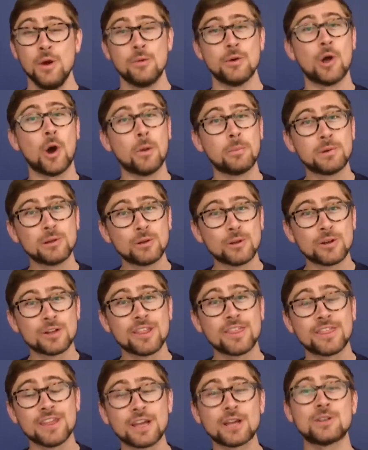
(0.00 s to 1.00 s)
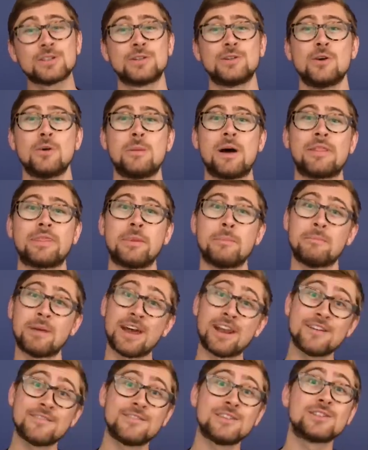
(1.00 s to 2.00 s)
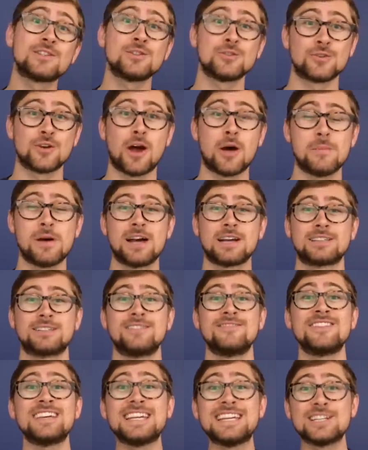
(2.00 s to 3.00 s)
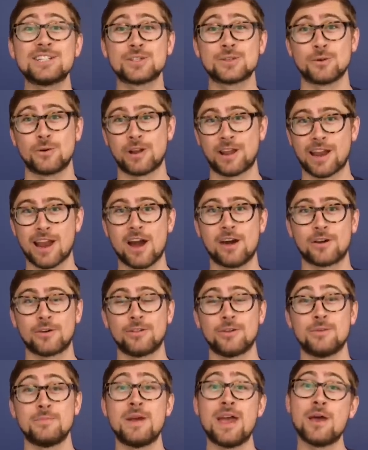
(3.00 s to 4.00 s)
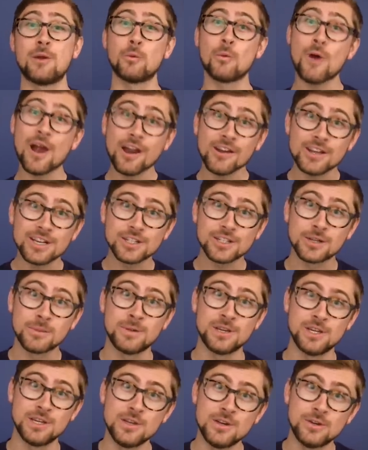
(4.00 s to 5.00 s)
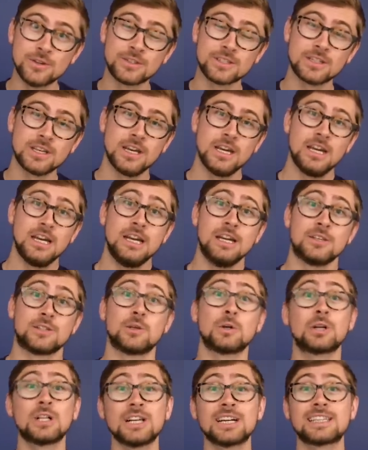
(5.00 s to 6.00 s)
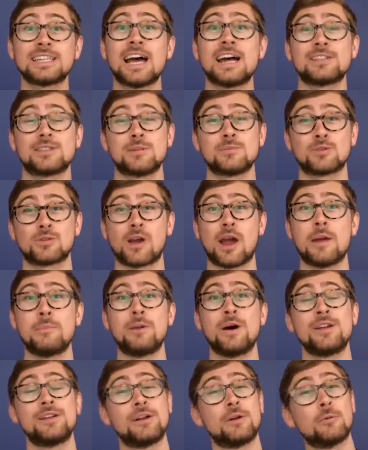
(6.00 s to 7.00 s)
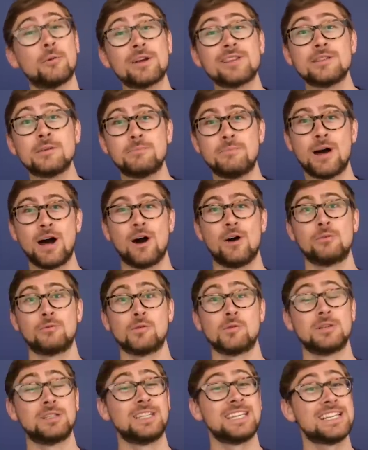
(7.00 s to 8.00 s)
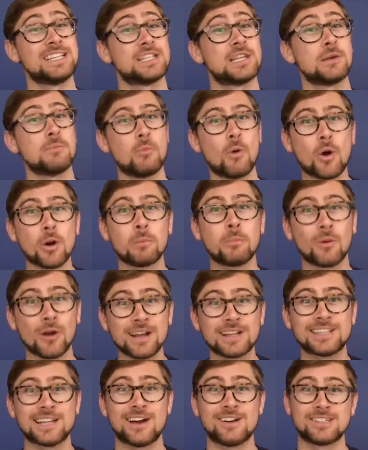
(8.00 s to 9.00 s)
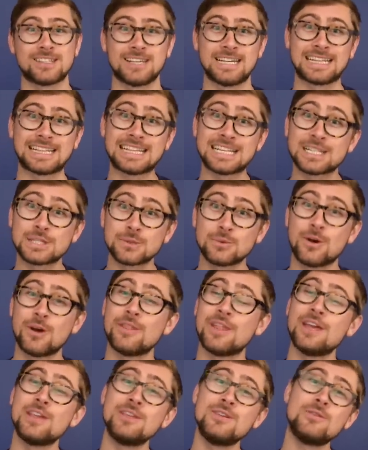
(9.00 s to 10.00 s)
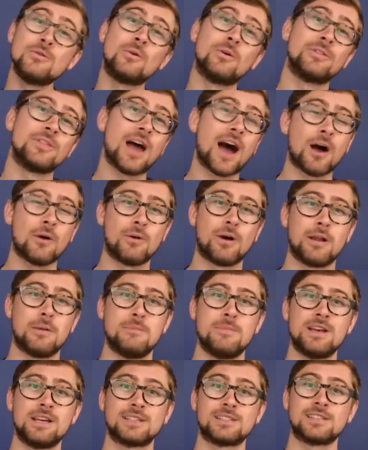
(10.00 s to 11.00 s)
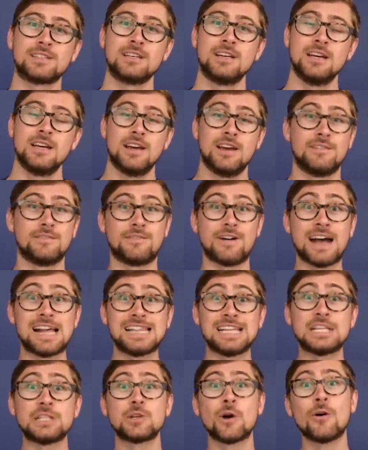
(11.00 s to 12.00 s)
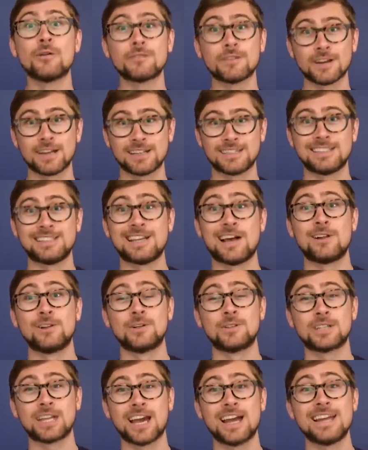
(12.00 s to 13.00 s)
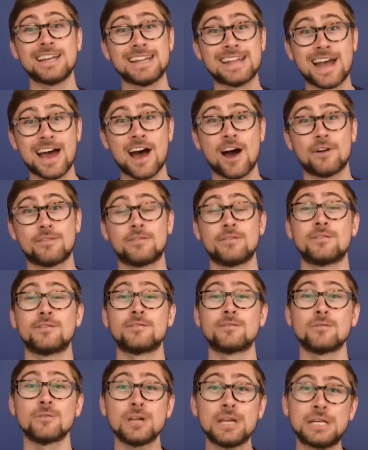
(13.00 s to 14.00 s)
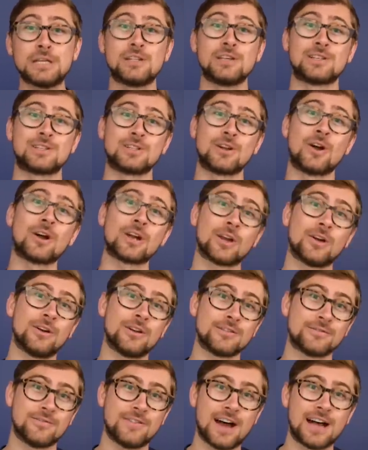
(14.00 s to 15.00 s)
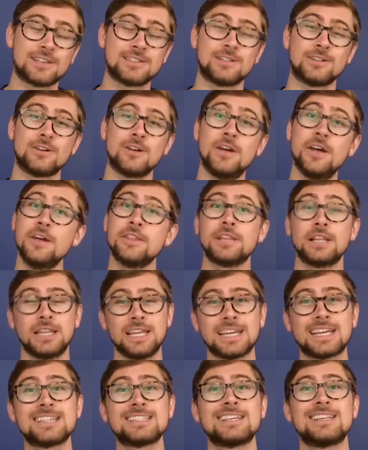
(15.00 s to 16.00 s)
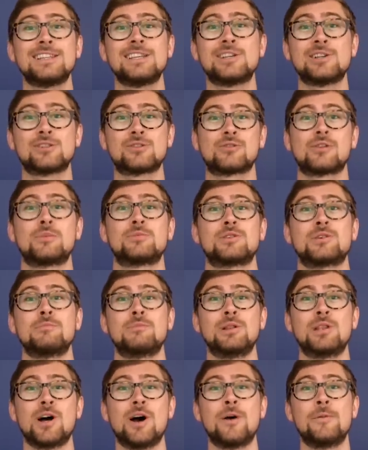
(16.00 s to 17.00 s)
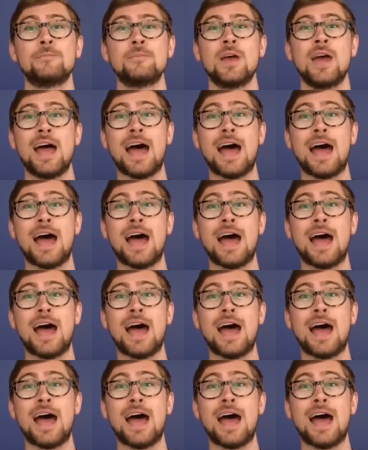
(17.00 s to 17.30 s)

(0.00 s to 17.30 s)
We hope you learned a thing or two about the benefits and drawbacks of each sorting algorithm and where each should be used. So click that subscribe button and ring the bell. We're releasing more breakdowns like this one that you will not want to miss. And finally, don't forget to download Kite now for free to start coding faster. The link is in the description below.